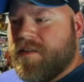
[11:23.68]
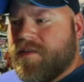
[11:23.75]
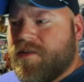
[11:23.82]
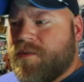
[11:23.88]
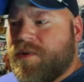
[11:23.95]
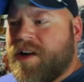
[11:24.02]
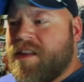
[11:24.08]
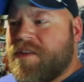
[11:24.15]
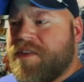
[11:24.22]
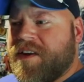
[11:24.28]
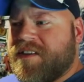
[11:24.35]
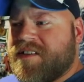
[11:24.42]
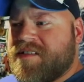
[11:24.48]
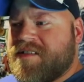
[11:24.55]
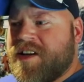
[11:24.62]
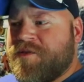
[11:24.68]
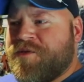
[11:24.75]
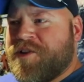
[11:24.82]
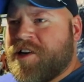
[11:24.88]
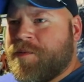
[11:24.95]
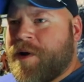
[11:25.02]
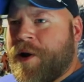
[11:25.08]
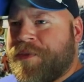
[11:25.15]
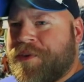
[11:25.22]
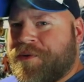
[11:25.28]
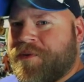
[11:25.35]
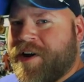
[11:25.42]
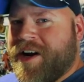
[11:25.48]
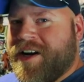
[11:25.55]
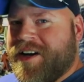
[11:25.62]
So one of the things that's different about the
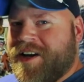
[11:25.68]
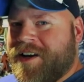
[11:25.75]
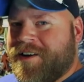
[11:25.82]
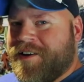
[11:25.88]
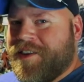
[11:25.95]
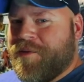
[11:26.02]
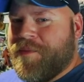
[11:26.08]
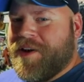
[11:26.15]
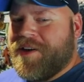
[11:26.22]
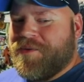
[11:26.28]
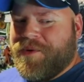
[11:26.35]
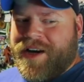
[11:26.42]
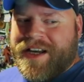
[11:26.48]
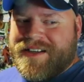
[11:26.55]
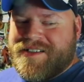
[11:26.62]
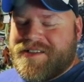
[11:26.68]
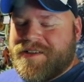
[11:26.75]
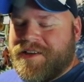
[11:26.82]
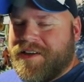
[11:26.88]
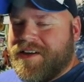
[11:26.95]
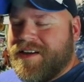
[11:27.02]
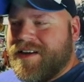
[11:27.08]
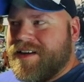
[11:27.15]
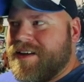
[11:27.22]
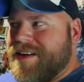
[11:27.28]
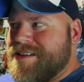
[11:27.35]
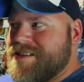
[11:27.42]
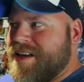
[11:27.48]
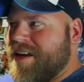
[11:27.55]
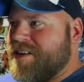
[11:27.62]
rain here in the Midwest
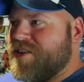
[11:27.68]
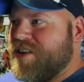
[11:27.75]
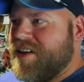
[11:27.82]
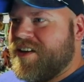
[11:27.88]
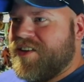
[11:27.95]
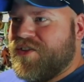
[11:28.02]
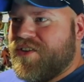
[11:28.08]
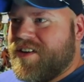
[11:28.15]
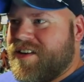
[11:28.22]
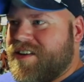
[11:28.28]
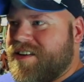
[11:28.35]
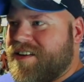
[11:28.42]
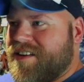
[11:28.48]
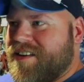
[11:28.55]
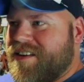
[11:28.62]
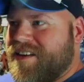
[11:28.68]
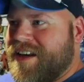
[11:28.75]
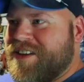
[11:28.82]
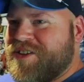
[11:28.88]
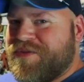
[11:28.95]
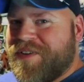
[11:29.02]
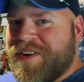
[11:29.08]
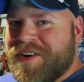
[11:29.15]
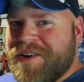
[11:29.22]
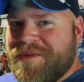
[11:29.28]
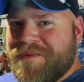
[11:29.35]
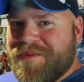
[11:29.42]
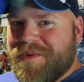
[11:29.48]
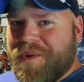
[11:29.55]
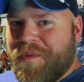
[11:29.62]
is that it's a very
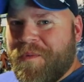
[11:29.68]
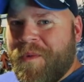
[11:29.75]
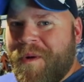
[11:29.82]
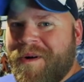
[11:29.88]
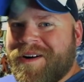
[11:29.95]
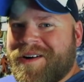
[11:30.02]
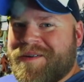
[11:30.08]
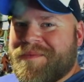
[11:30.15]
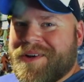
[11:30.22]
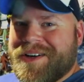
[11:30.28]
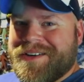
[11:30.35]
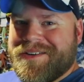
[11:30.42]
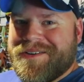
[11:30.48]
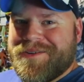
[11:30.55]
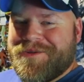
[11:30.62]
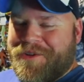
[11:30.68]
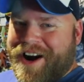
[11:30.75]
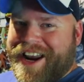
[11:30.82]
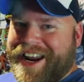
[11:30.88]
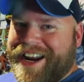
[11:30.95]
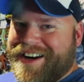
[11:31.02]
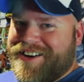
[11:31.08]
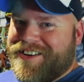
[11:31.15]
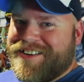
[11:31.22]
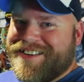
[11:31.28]
warm rain.